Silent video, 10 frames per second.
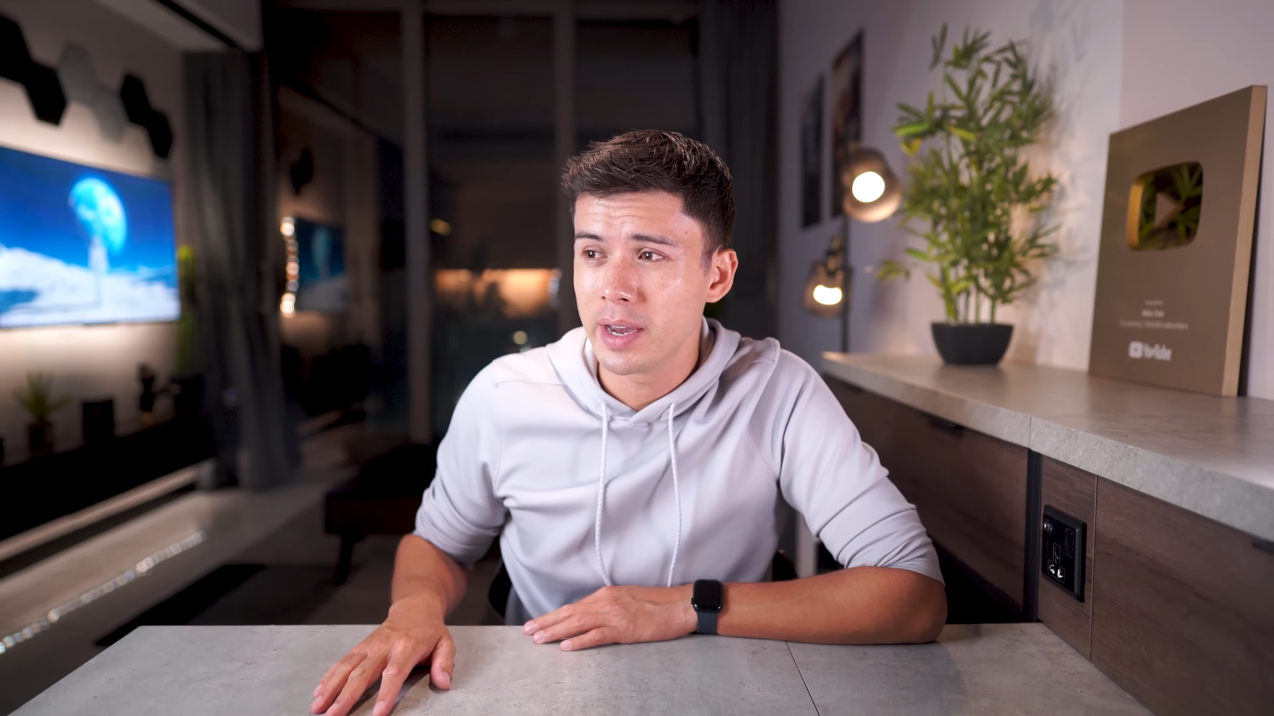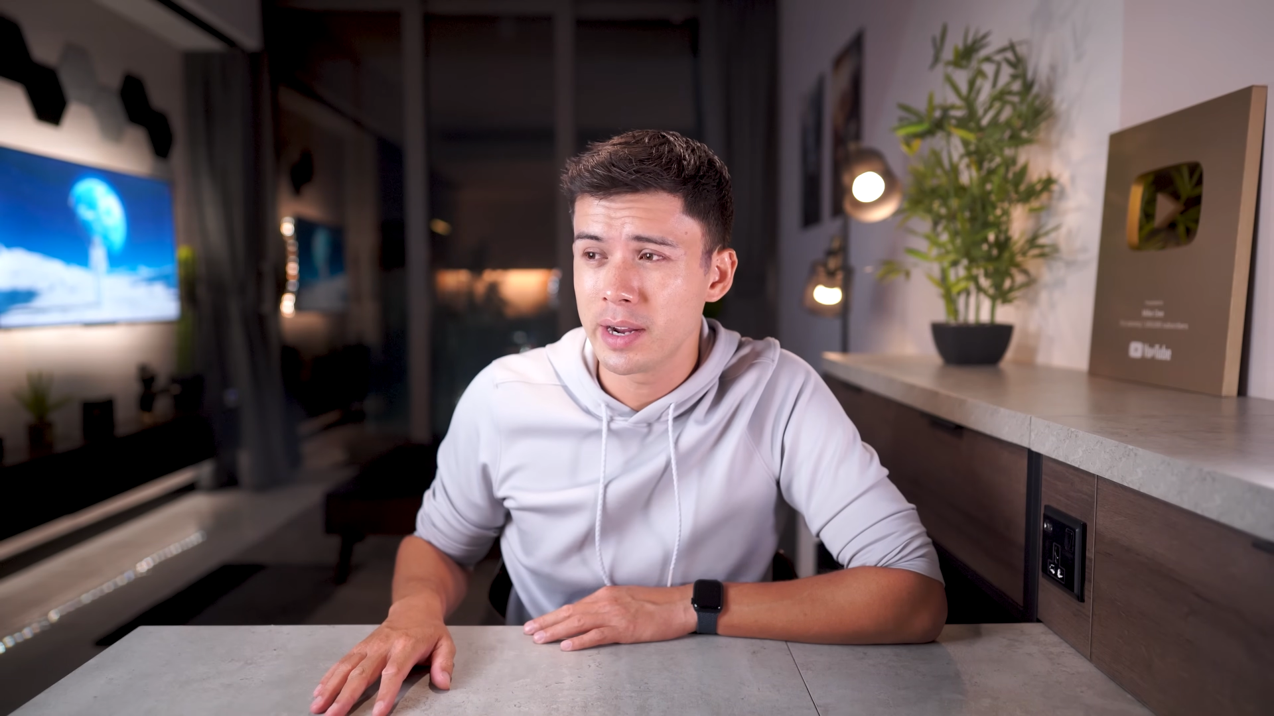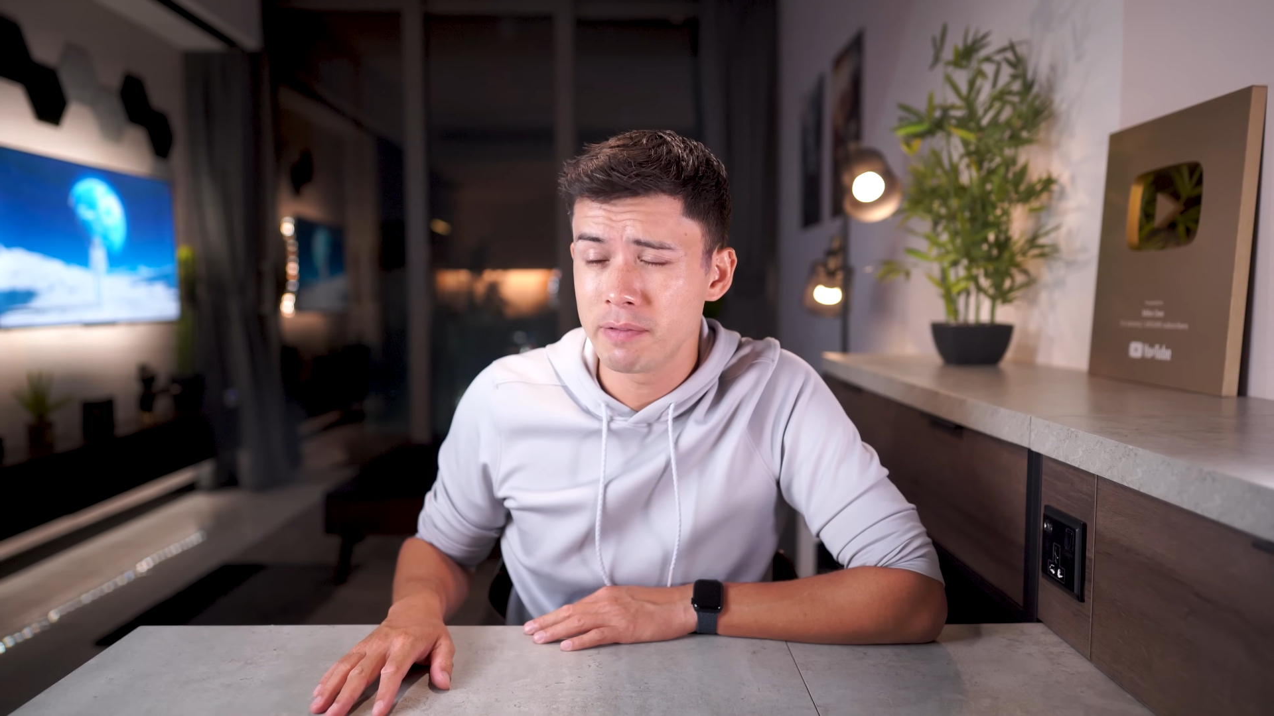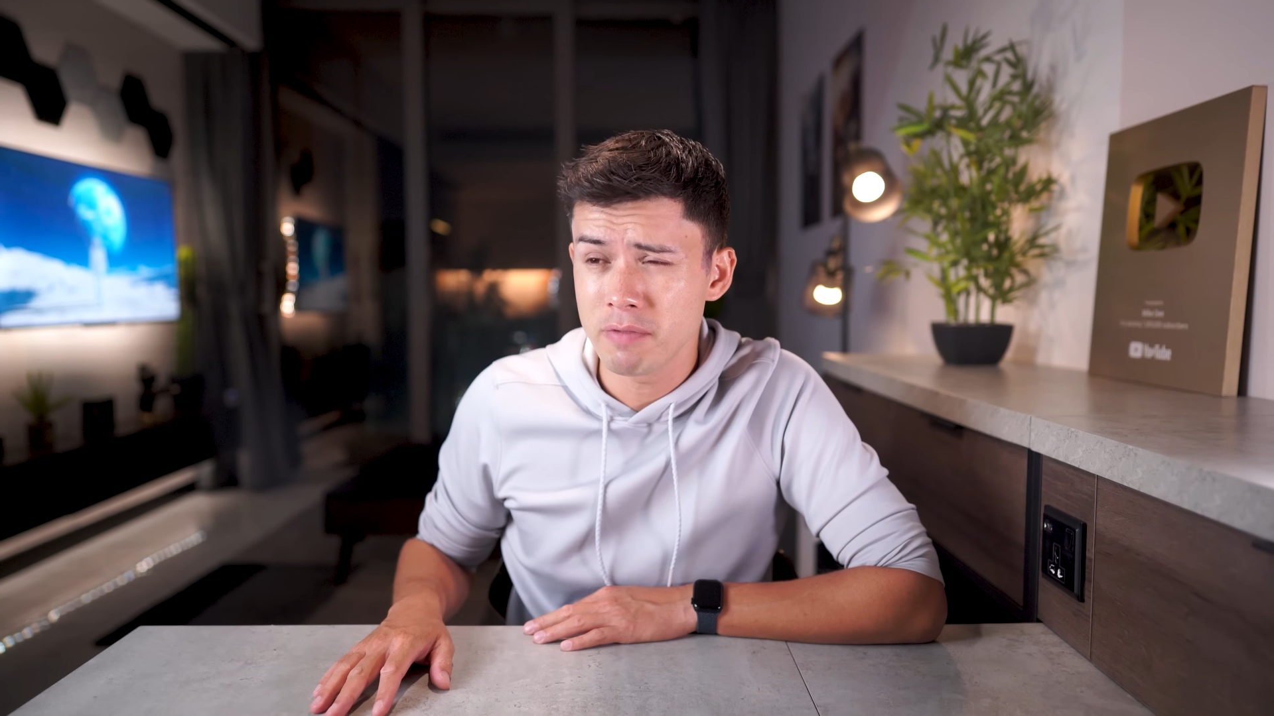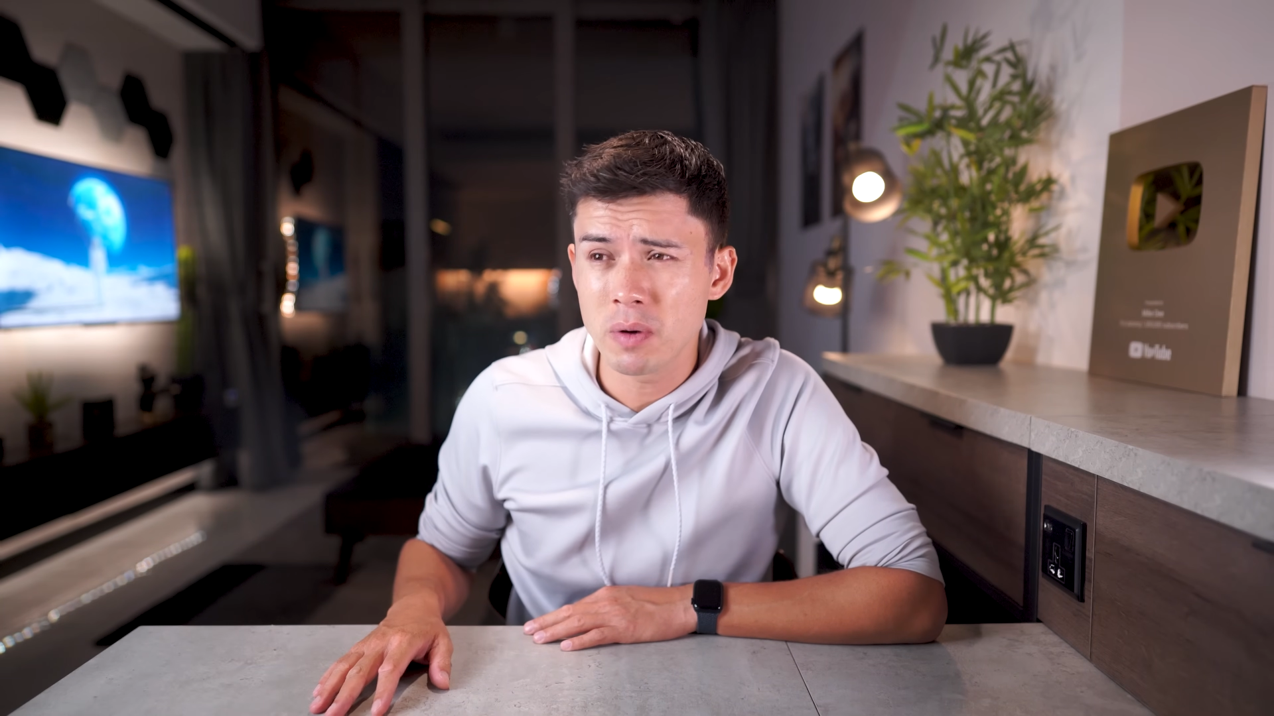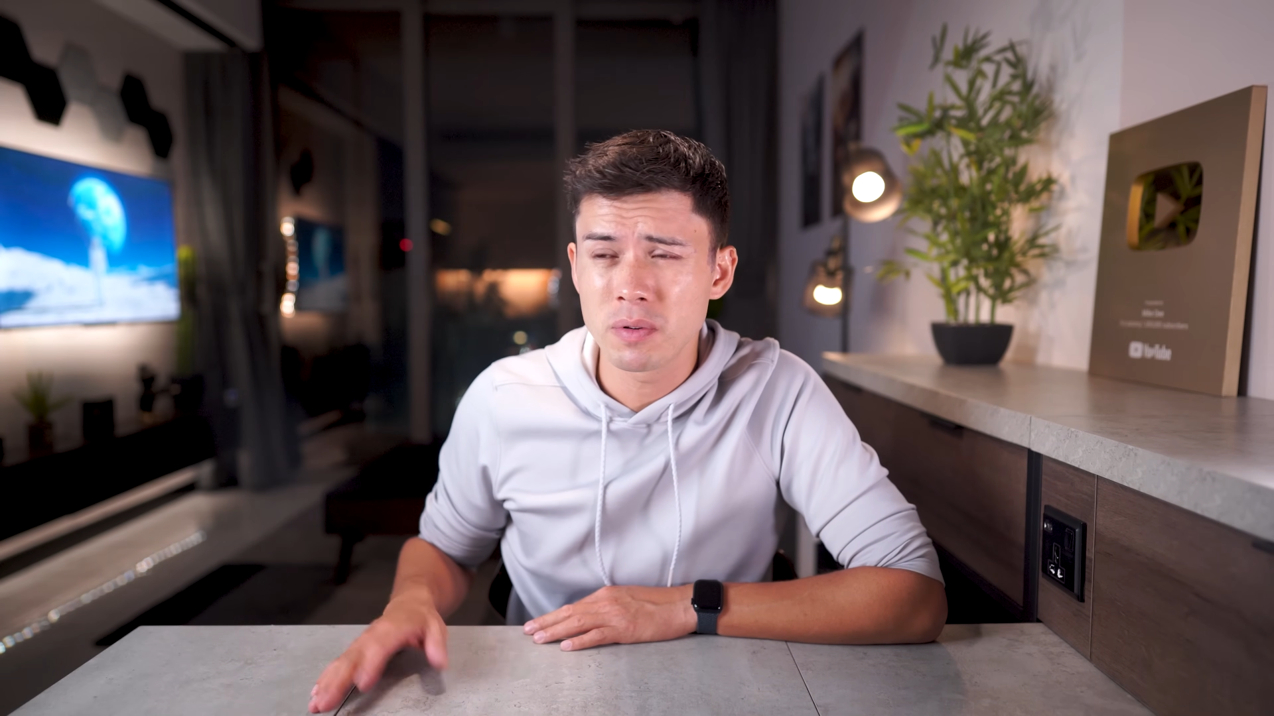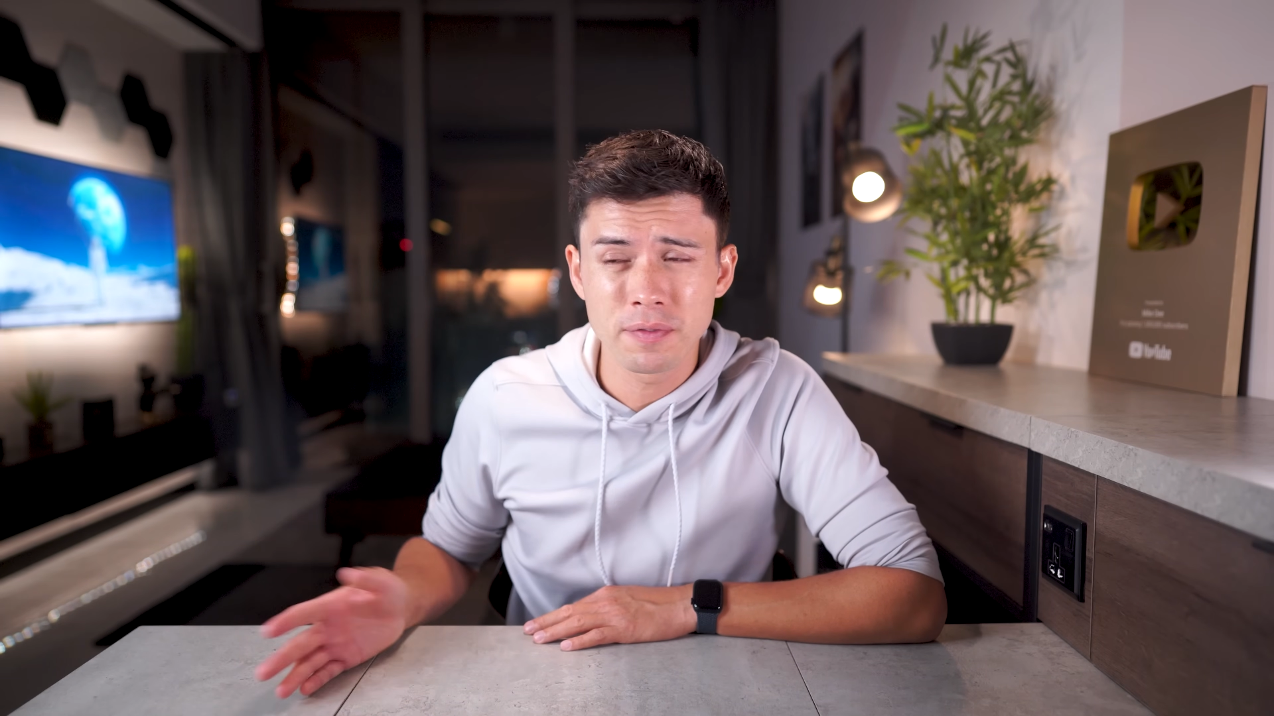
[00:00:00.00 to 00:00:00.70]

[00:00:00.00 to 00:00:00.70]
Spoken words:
and around